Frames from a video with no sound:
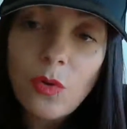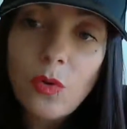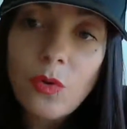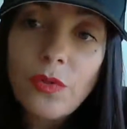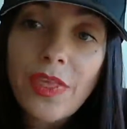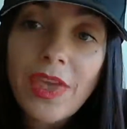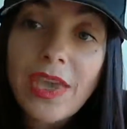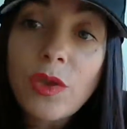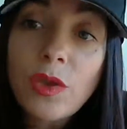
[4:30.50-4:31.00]

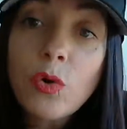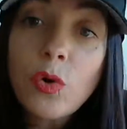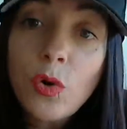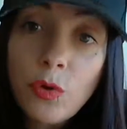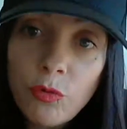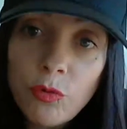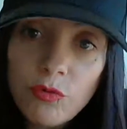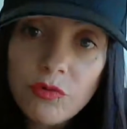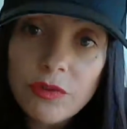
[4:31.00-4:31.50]
or that
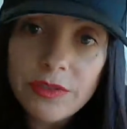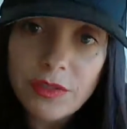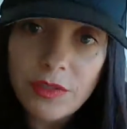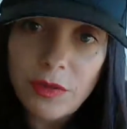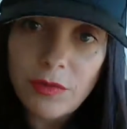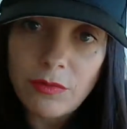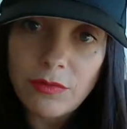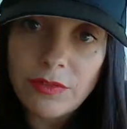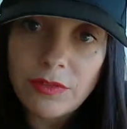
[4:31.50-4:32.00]
could
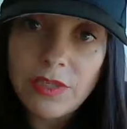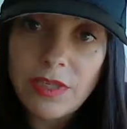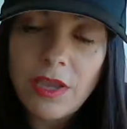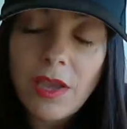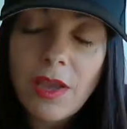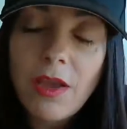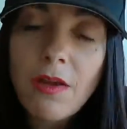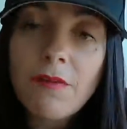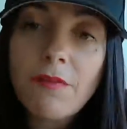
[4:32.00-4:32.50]
result
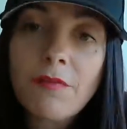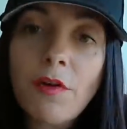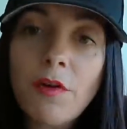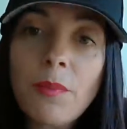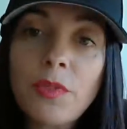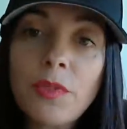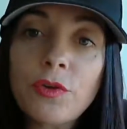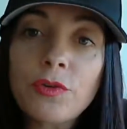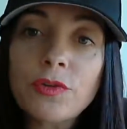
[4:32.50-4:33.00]

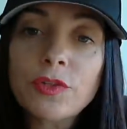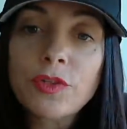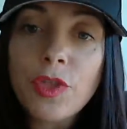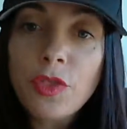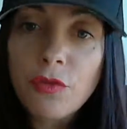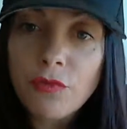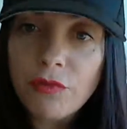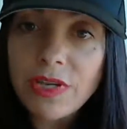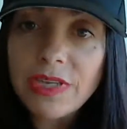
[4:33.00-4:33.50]
from those
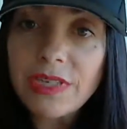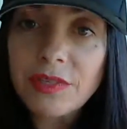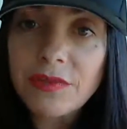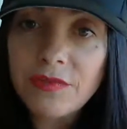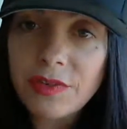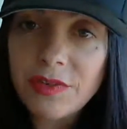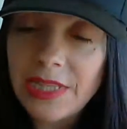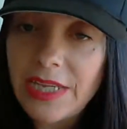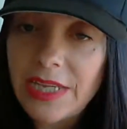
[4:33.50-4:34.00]
3
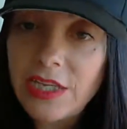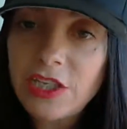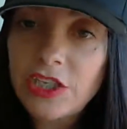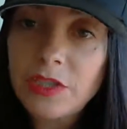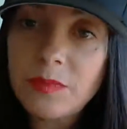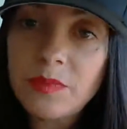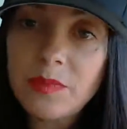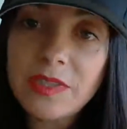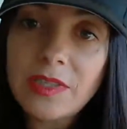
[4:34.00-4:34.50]
different
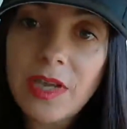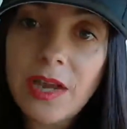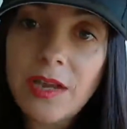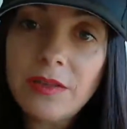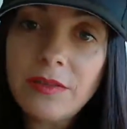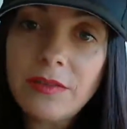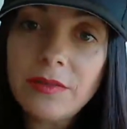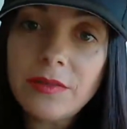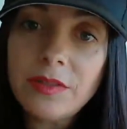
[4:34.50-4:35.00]
leadership
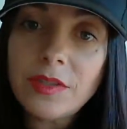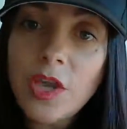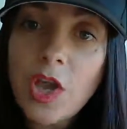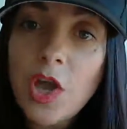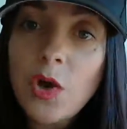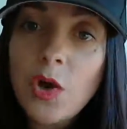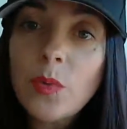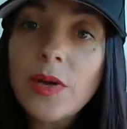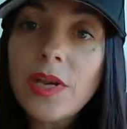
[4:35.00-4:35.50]
styles.
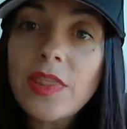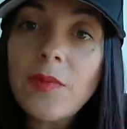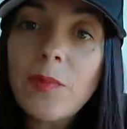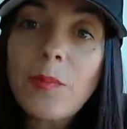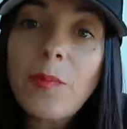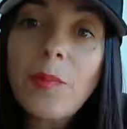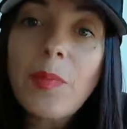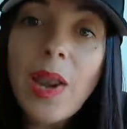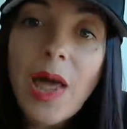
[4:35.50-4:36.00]
What are the
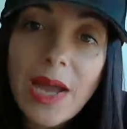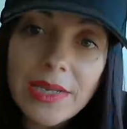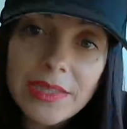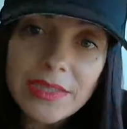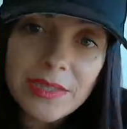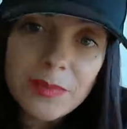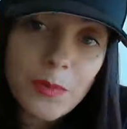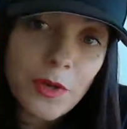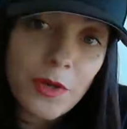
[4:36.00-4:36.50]

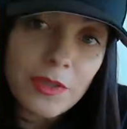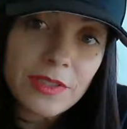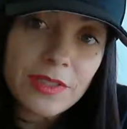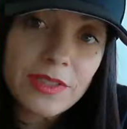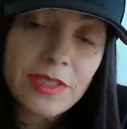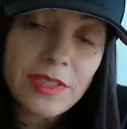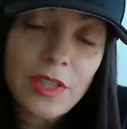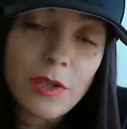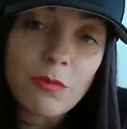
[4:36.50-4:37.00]
blind
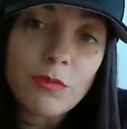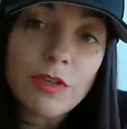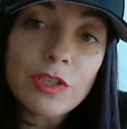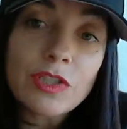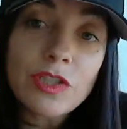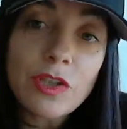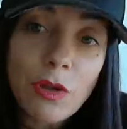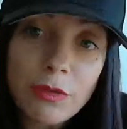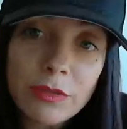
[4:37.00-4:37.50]
spots that
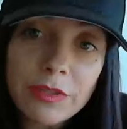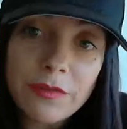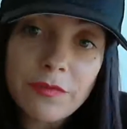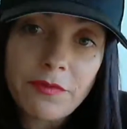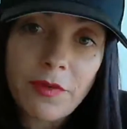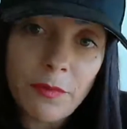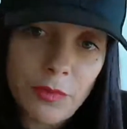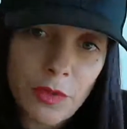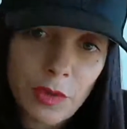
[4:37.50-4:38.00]
result
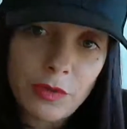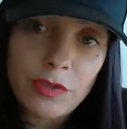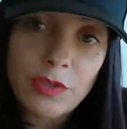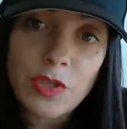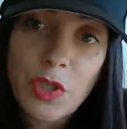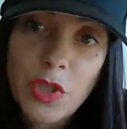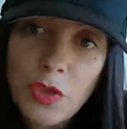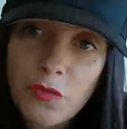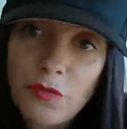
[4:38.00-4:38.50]
from
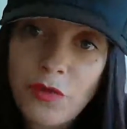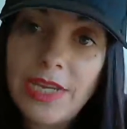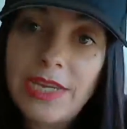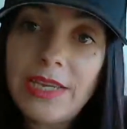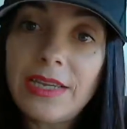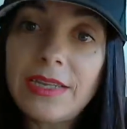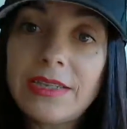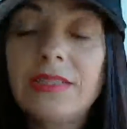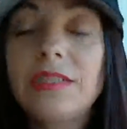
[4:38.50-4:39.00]
those
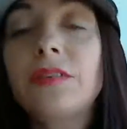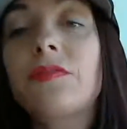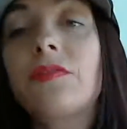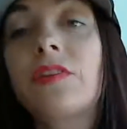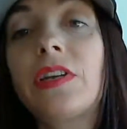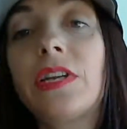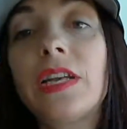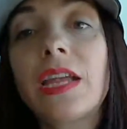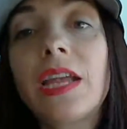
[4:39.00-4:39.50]
3
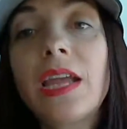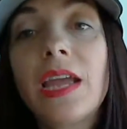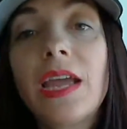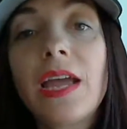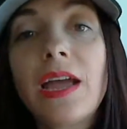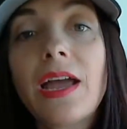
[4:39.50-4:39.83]
different